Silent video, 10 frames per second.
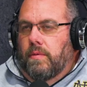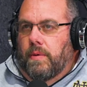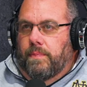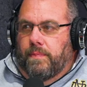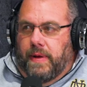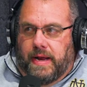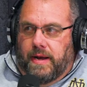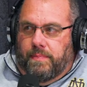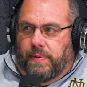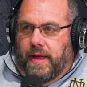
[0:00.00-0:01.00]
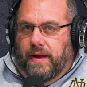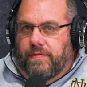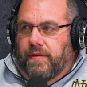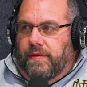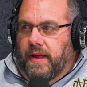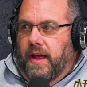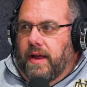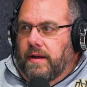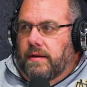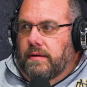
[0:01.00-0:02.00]
well, he didn't play at
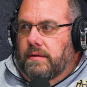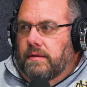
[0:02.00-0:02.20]
58.